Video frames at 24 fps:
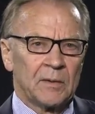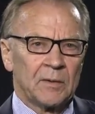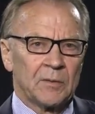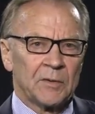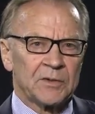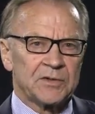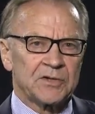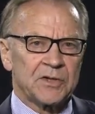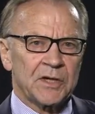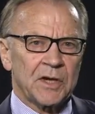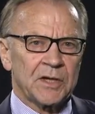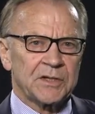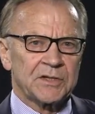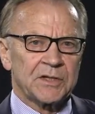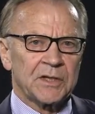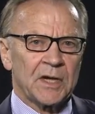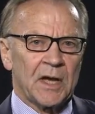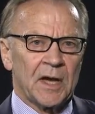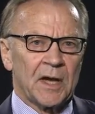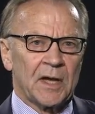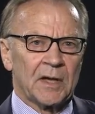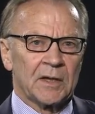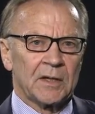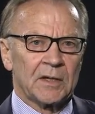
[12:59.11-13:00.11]
was judged
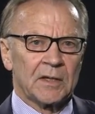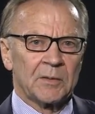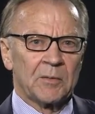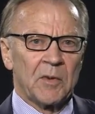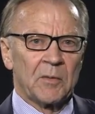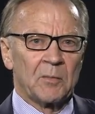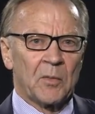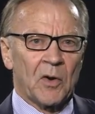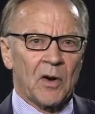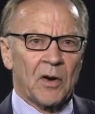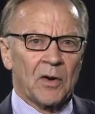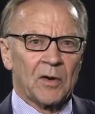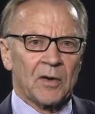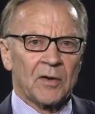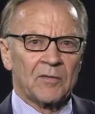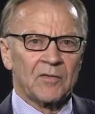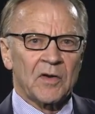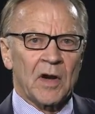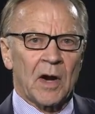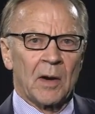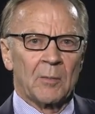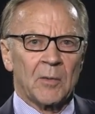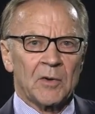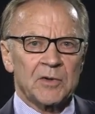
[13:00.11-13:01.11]
not to be part of
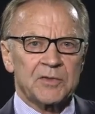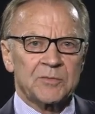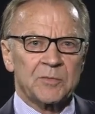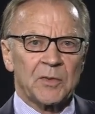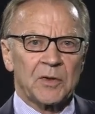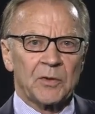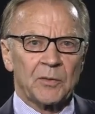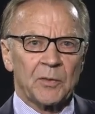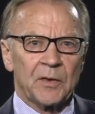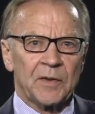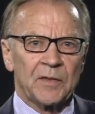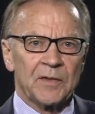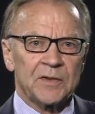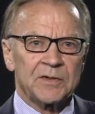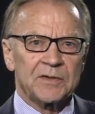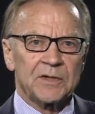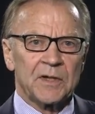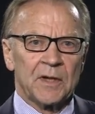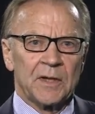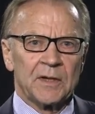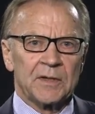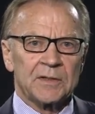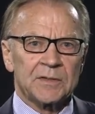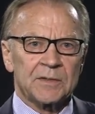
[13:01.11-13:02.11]
commerce between the
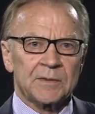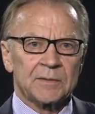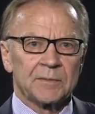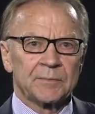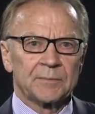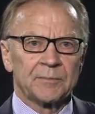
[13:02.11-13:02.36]
states.